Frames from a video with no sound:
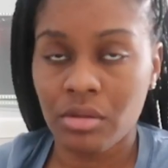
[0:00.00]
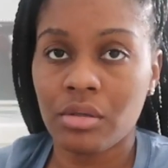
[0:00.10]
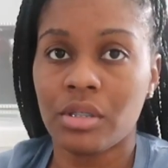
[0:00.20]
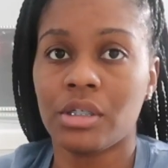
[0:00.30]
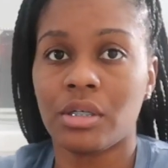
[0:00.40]

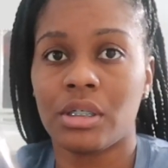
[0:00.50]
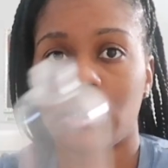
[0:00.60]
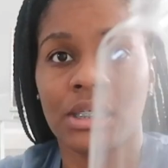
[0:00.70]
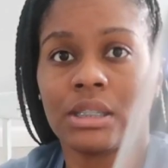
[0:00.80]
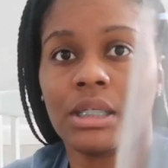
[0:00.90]
So these are
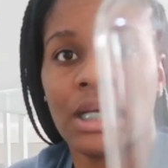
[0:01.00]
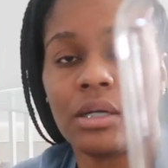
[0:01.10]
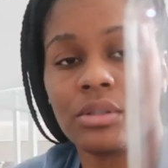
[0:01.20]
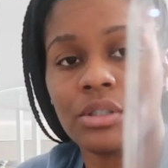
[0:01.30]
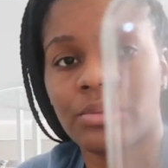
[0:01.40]
the 16
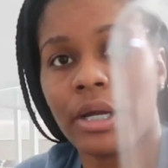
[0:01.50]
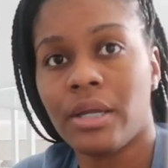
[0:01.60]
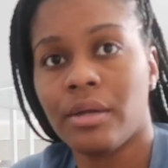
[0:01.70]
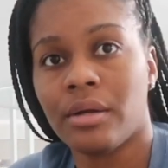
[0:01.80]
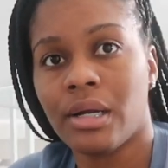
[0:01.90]
ounces right
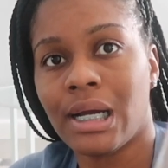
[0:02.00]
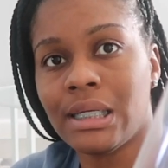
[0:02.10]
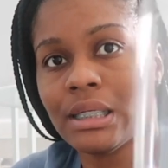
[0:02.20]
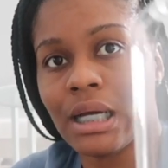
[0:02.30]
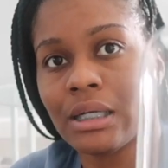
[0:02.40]
here. I
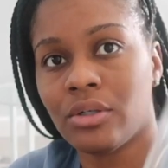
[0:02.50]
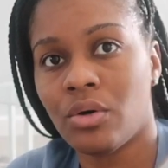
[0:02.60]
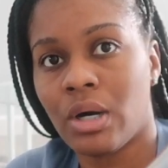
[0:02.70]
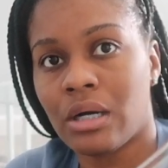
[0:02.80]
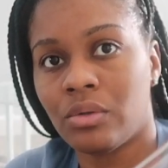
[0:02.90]
did not
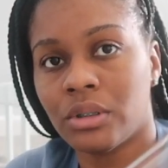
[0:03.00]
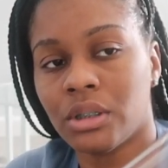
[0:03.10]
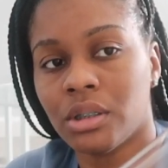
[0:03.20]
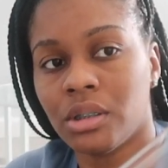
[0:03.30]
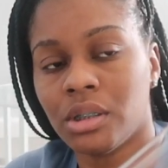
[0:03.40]
know I
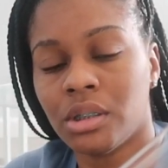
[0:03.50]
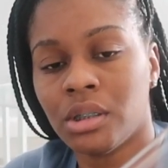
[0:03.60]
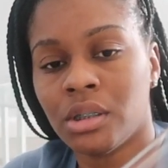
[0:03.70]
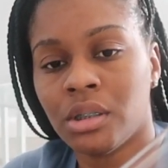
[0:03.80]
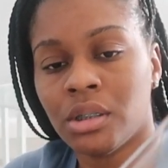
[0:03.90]
ordered
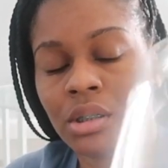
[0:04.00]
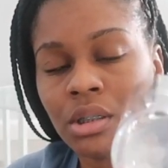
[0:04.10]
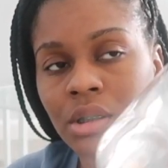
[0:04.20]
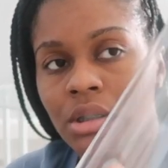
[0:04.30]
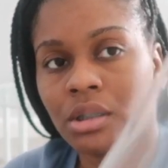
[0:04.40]

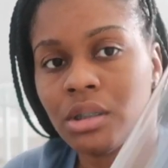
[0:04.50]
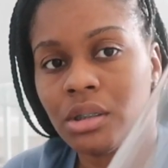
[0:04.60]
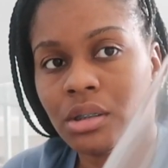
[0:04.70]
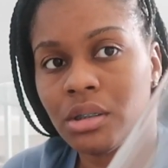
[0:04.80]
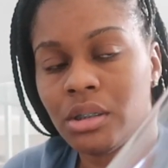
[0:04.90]

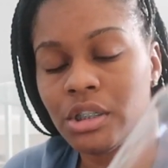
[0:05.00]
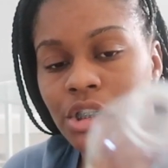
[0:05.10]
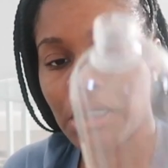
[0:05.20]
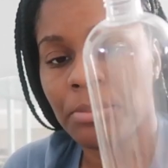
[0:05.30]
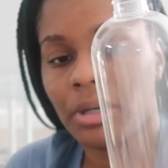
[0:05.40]
this
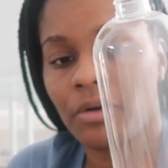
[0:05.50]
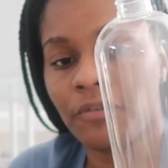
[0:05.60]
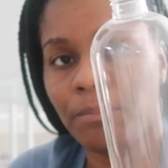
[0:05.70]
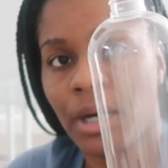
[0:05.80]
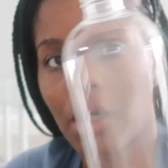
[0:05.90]
shape
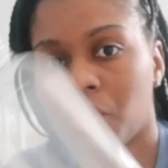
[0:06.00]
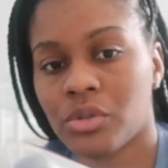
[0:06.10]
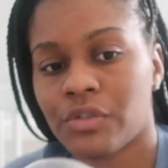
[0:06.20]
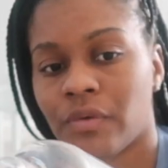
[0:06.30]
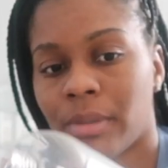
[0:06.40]
of
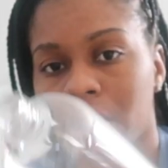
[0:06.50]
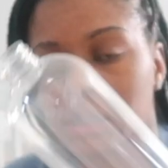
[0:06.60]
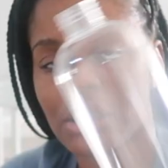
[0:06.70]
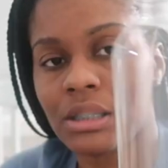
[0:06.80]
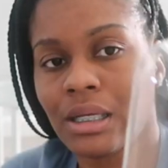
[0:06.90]
bottles for my
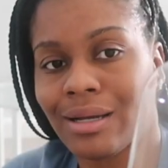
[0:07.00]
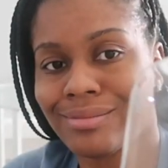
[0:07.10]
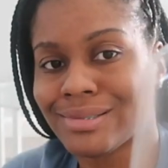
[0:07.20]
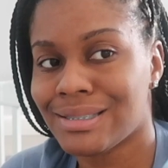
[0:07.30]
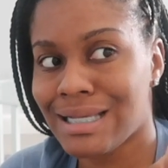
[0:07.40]
16
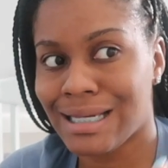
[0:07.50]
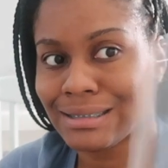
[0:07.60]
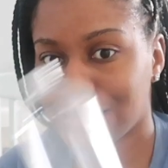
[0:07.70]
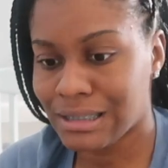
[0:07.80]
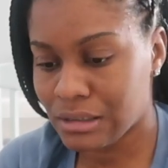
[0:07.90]
ounces. I
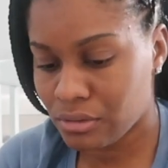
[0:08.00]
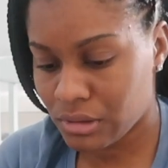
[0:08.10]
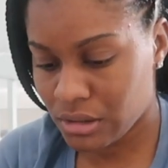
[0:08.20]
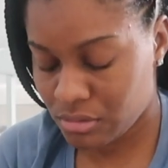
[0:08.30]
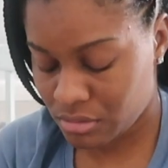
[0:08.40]
did not know
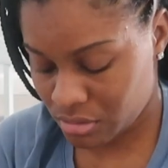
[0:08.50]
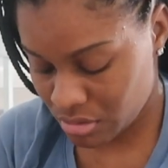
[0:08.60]
that.